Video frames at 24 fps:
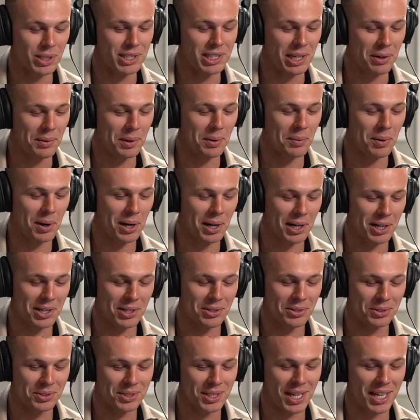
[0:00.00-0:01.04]
we said we weren't going to
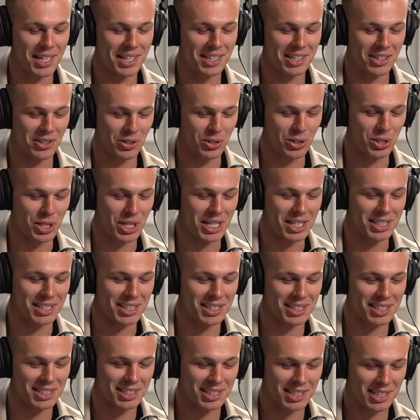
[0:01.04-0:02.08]
do Satan or
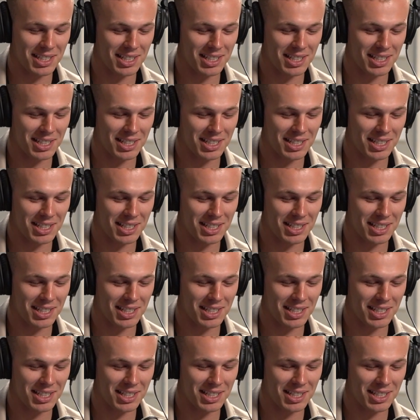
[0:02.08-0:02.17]
Jesus. Gonna,